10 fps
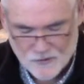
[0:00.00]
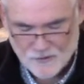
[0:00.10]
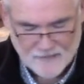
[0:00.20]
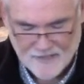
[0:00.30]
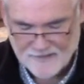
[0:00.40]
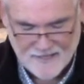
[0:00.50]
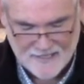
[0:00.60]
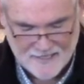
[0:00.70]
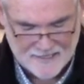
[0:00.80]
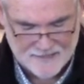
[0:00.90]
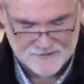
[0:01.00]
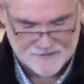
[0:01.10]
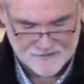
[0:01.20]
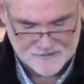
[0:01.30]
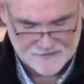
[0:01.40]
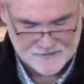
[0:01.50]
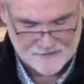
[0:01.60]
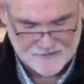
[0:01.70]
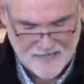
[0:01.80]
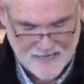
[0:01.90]
her by the hand
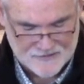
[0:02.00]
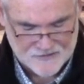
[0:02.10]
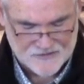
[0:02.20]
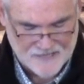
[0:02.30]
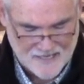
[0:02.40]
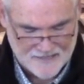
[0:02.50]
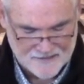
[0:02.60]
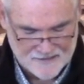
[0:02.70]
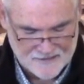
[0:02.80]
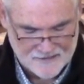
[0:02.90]
and said,